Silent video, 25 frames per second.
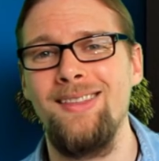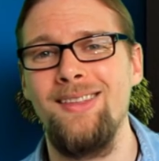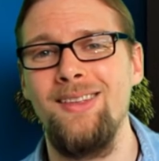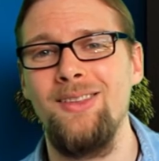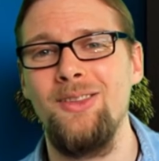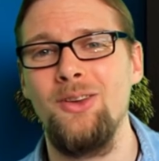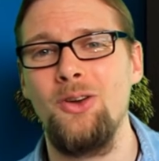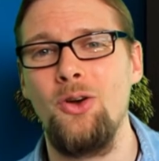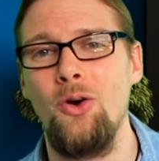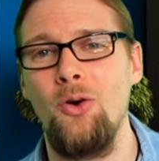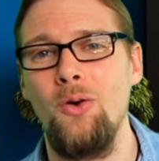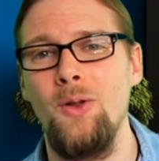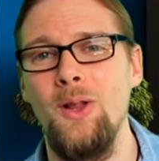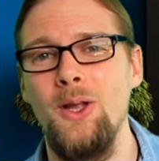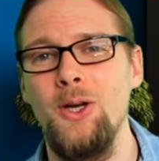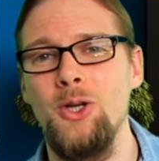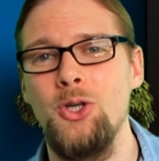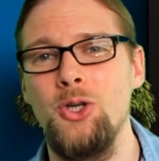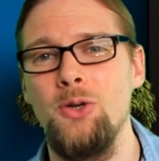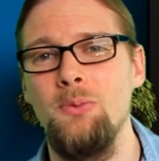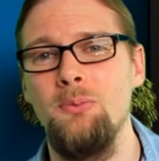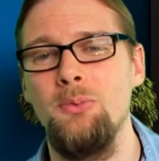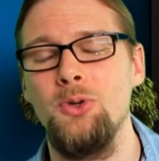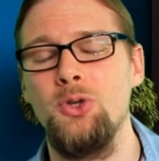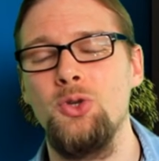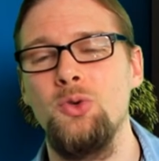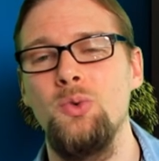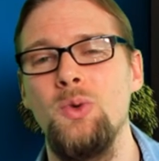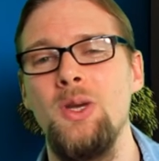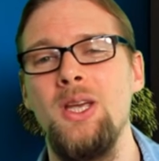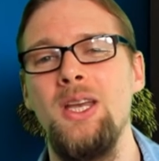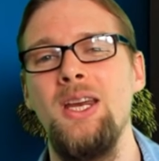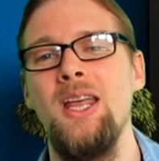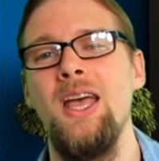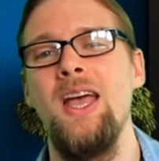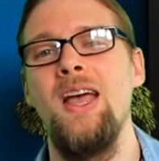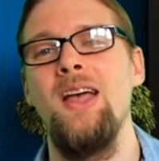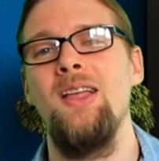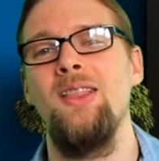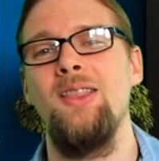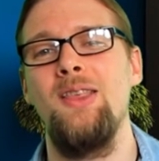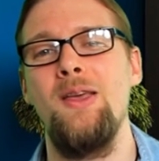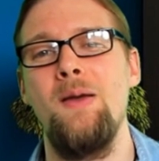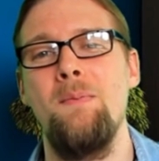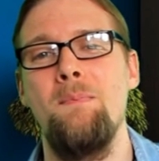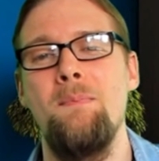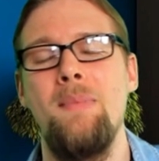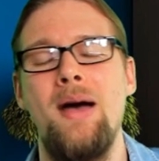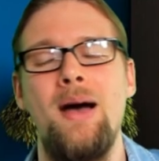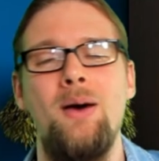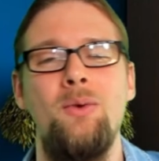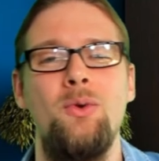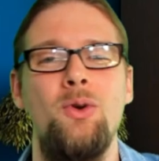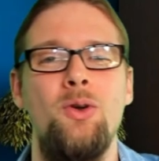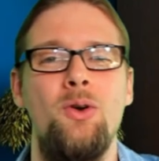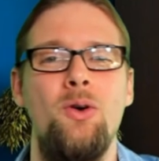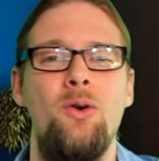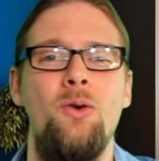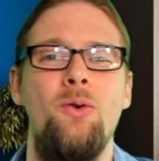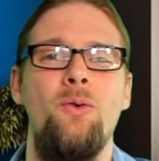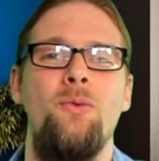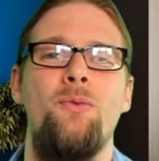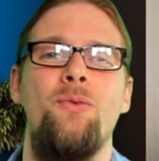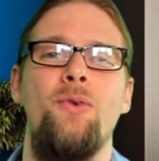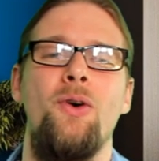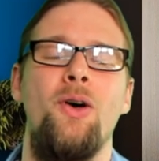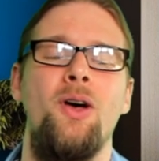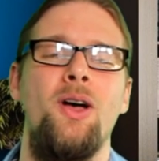that the correlation between the amount of